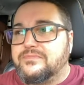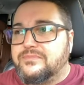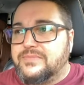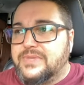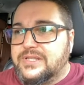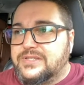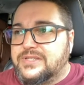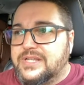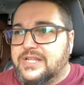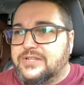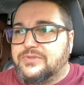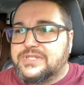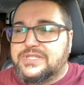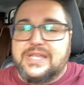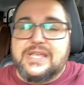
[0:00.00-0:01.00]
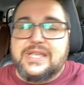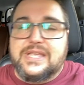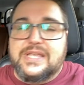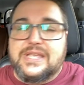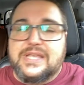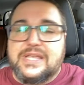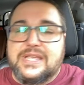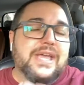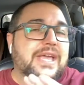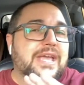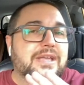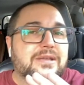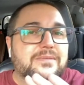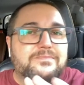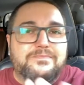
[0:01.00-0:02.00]
internet was taken
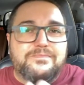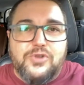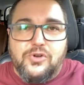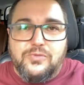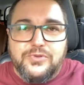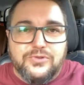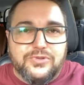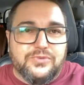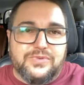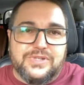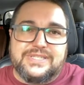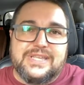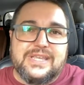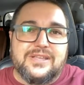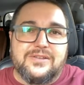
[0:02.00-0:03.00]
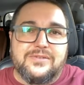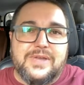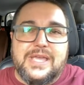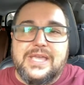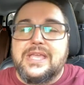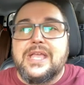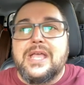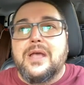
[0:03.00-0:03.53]
away, computer was taken away.